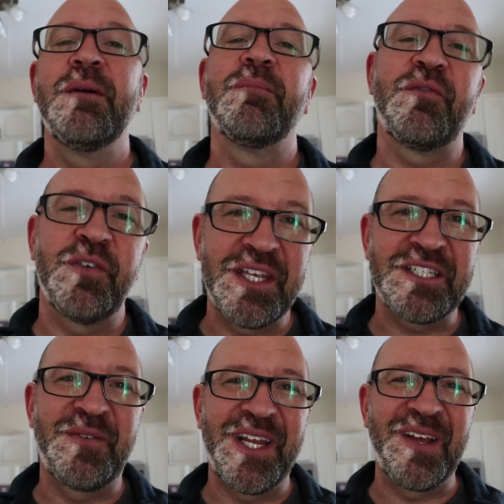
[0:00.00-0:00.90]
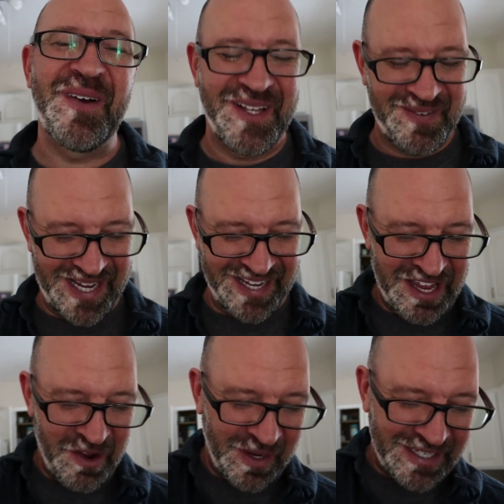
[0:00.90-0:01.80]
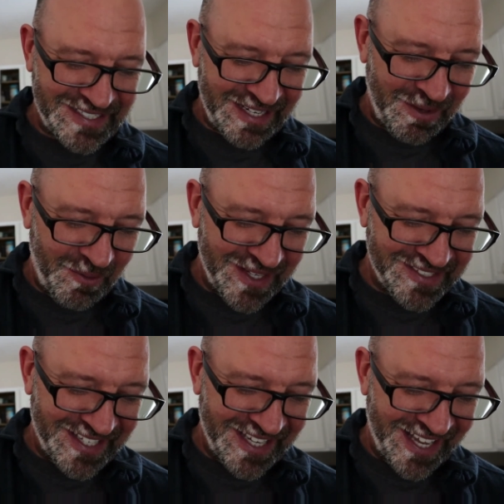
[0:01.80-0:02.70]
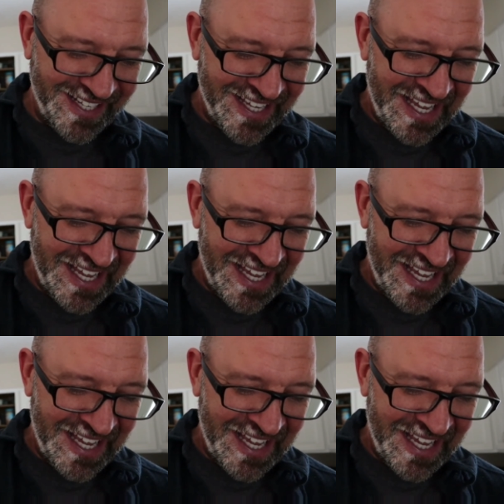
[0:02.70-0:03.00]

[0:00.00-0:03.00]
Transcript: But for this video anyway, we're just gonna be whisking it,